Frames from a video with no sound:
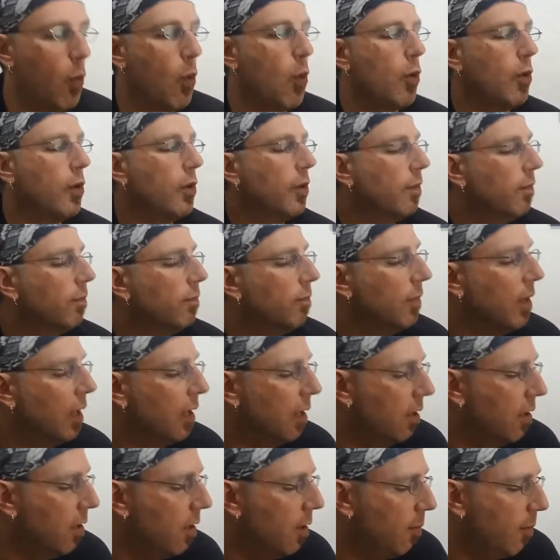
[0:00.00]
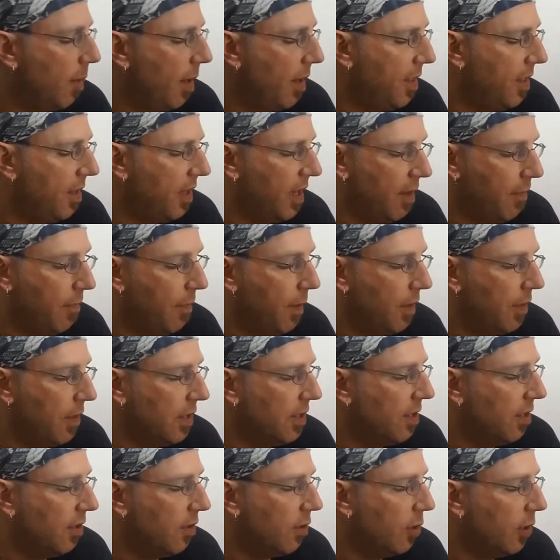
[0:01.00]
War. I think I found
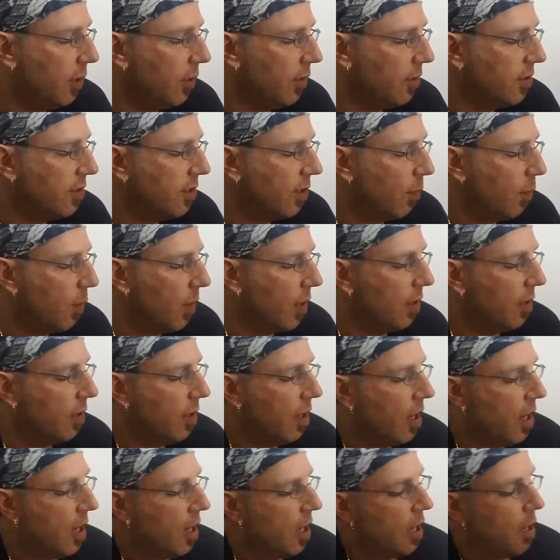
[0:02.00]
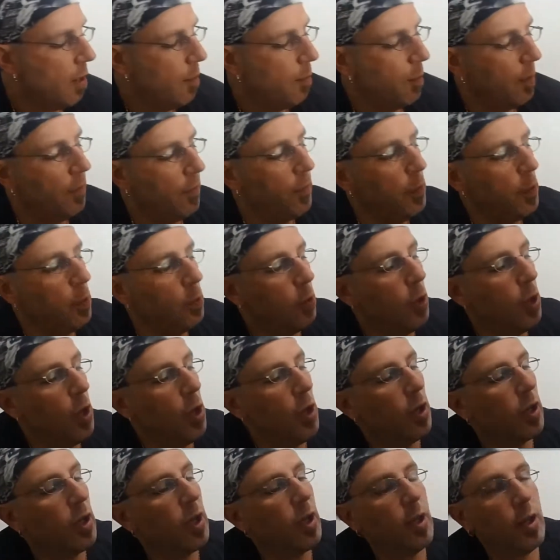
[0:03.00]
this on clearance somewhere. But if you
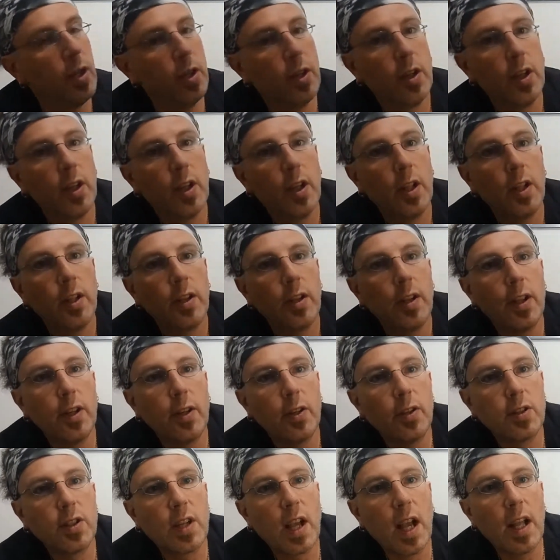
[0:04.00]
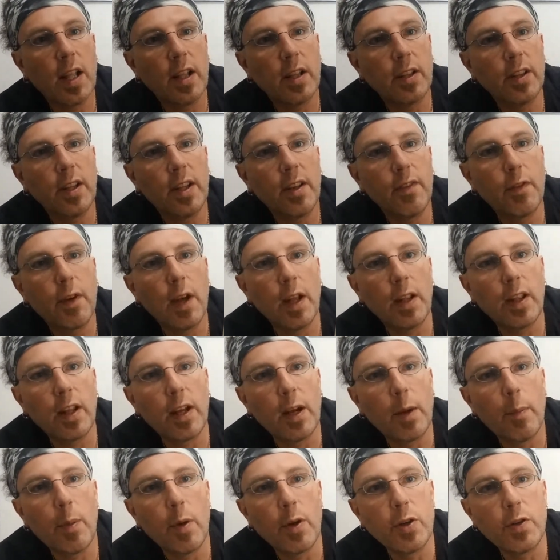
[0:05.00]
look, they've got
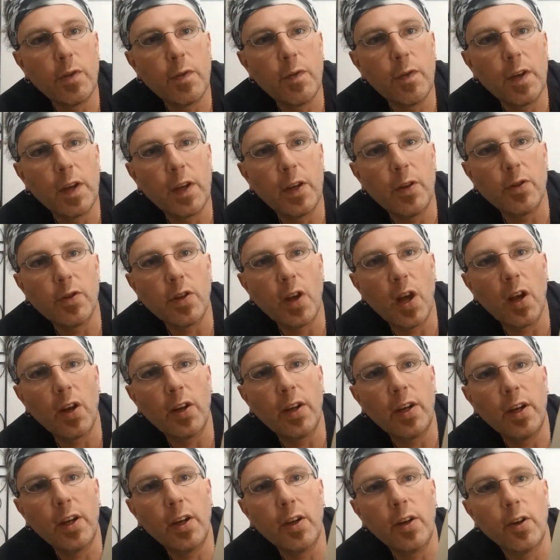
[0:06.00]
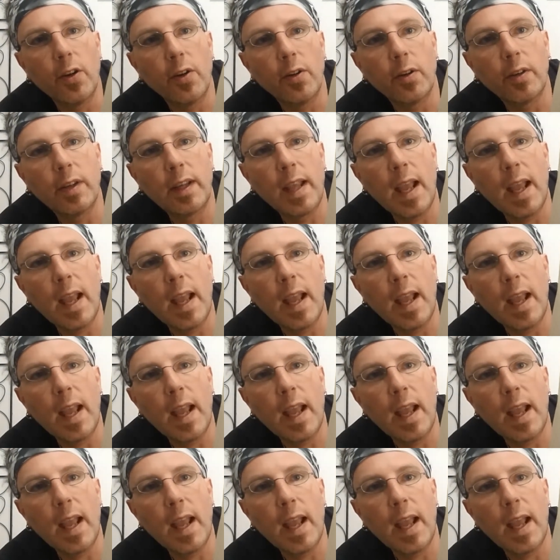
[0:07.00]
like a bunch of figures on here.